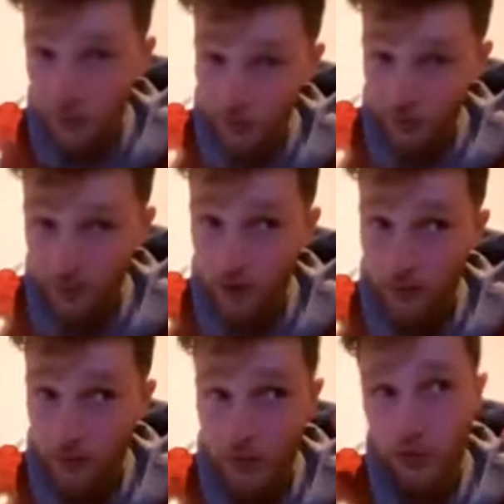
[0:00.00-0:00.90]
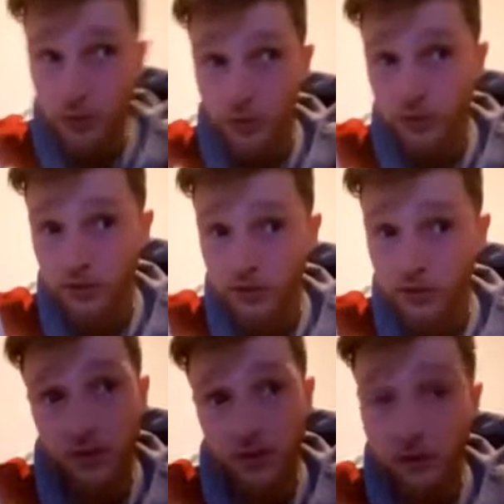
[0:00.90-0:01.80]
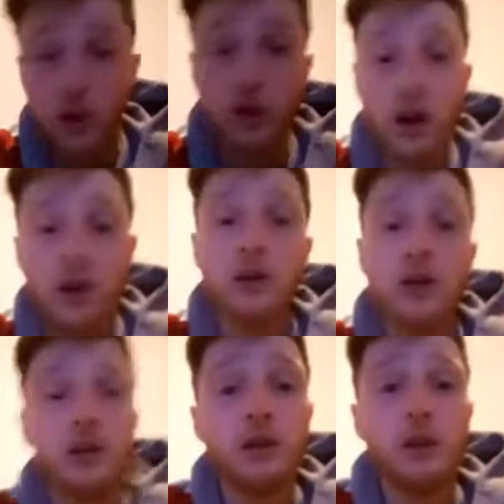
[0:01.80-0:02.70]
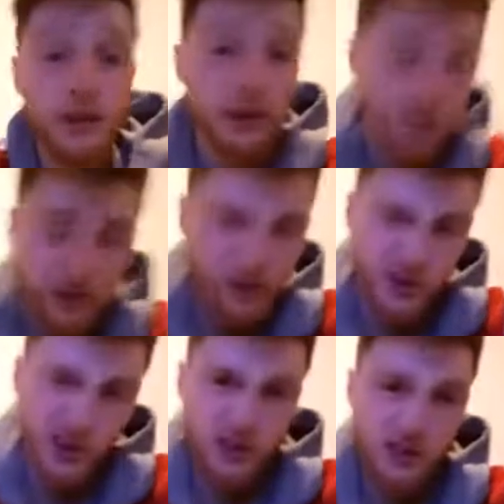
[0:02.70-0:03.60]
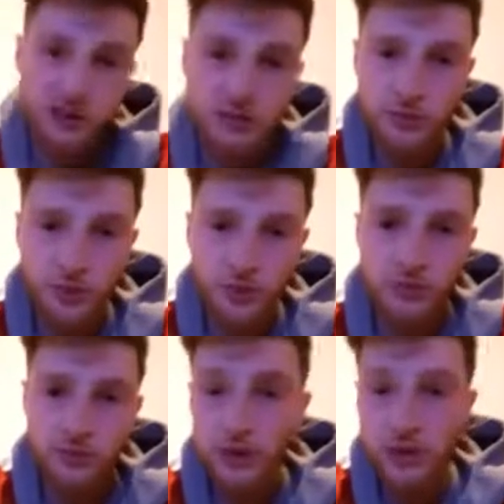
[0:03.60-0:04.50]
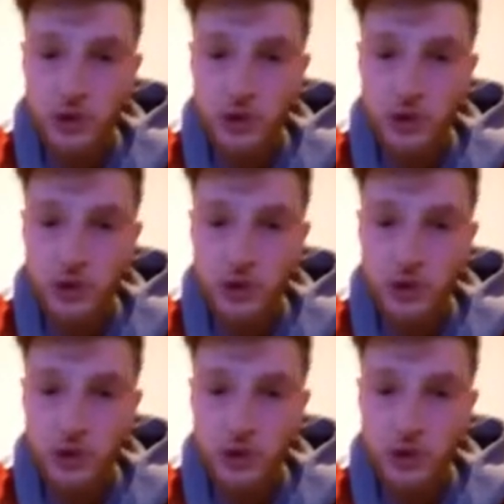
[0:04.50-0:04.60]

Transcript: it was my drink was vodka. Yeah, obviously I was young, innit? Vodka was my